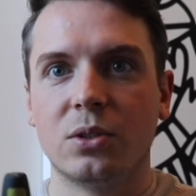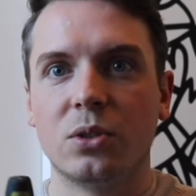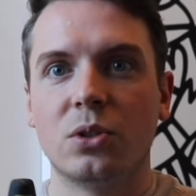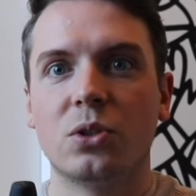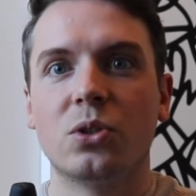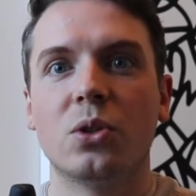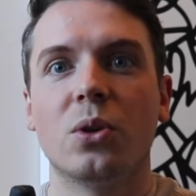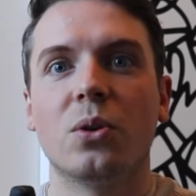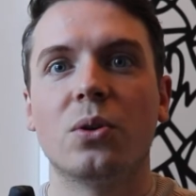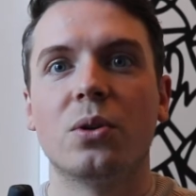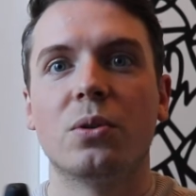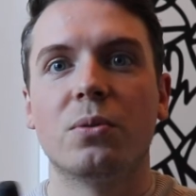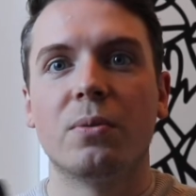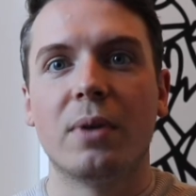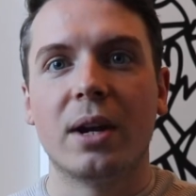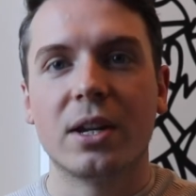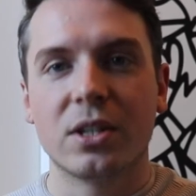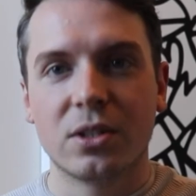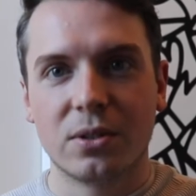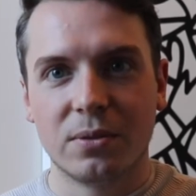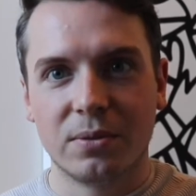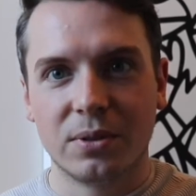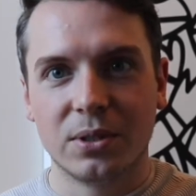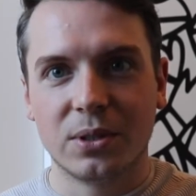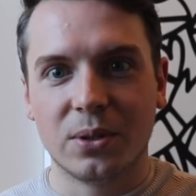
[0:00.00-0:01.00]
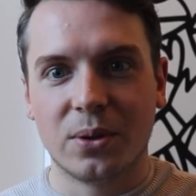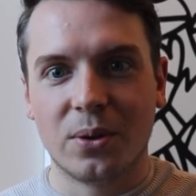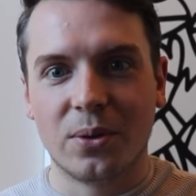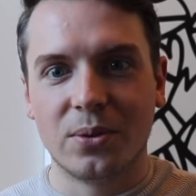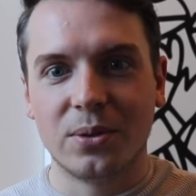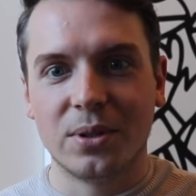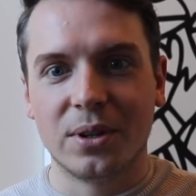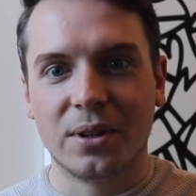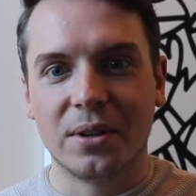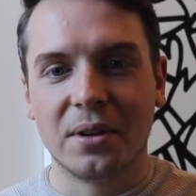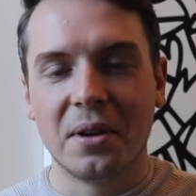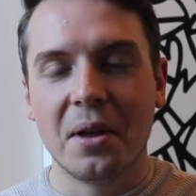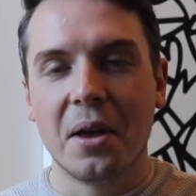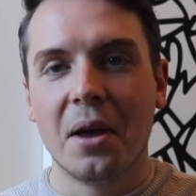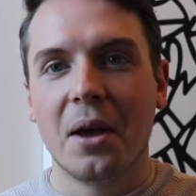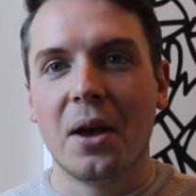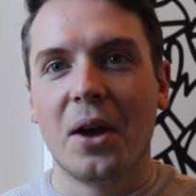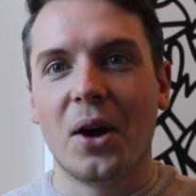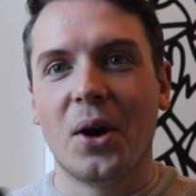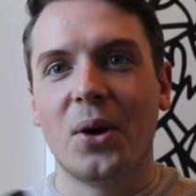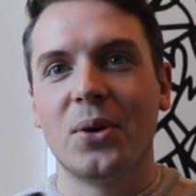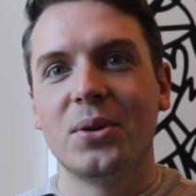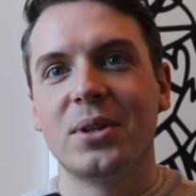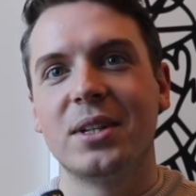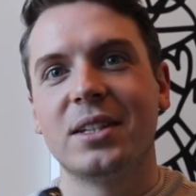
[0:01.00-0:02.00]
to show the restaurant owner,
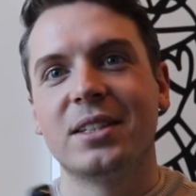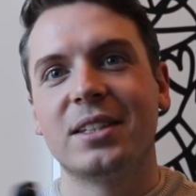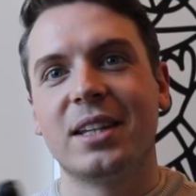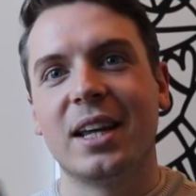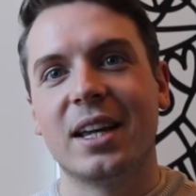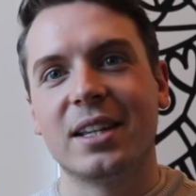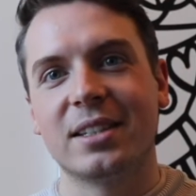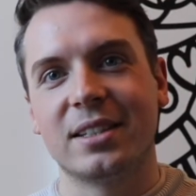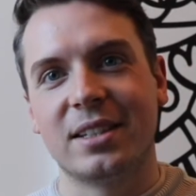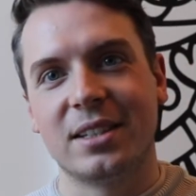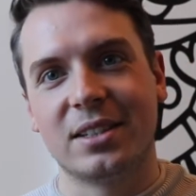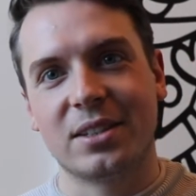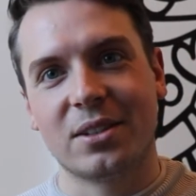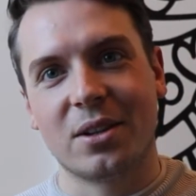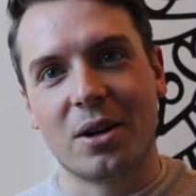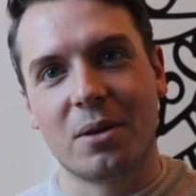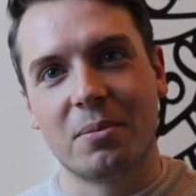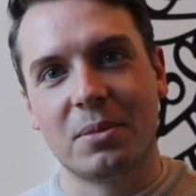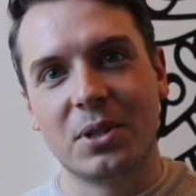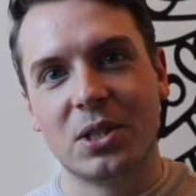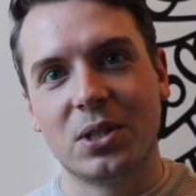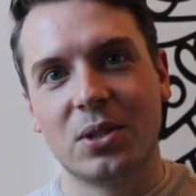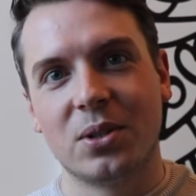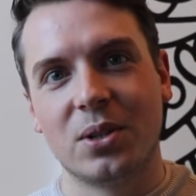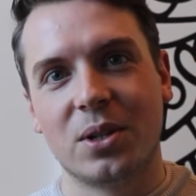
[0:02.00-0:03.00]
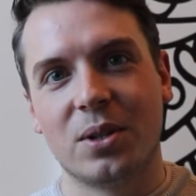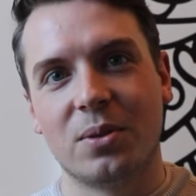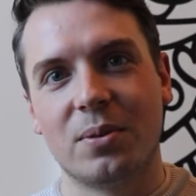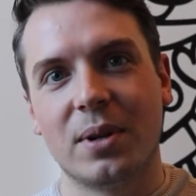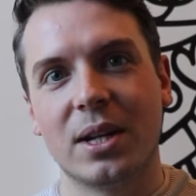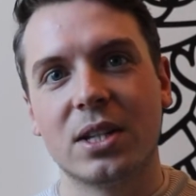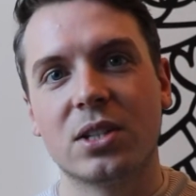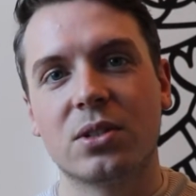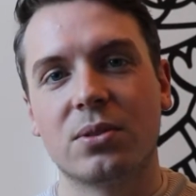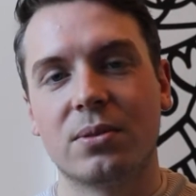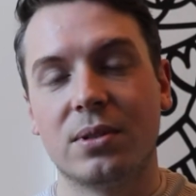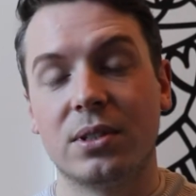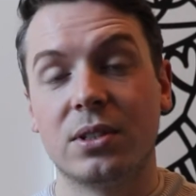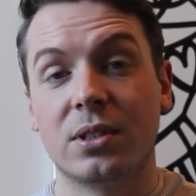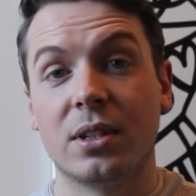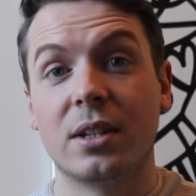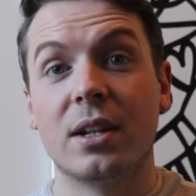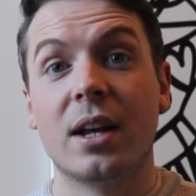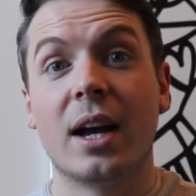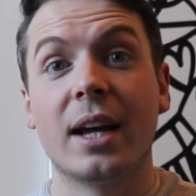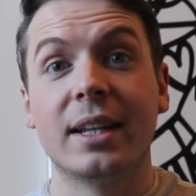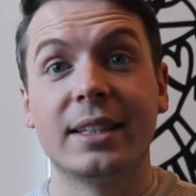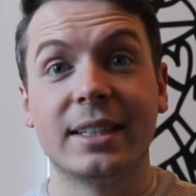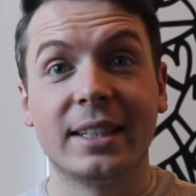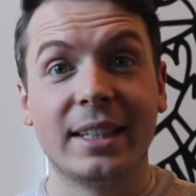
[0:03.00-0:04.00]
oh, this guest is coming to your restaurant
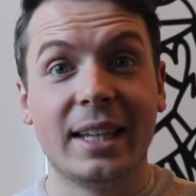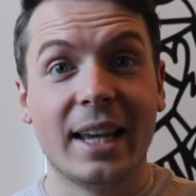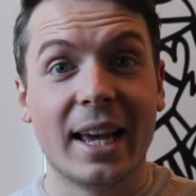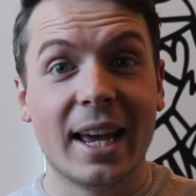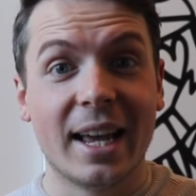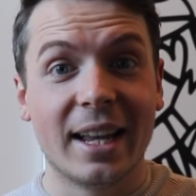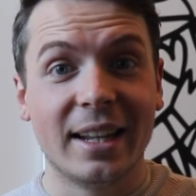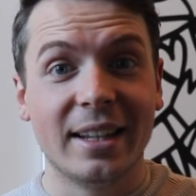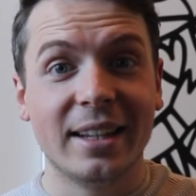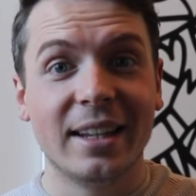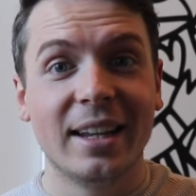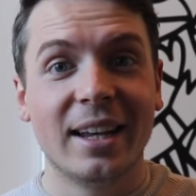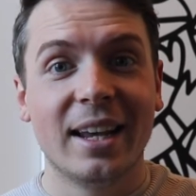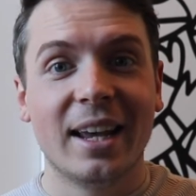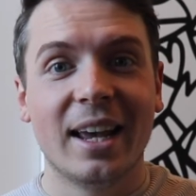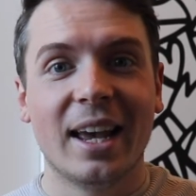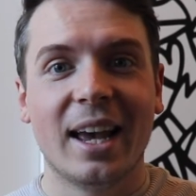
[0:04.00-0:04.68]
tonight again,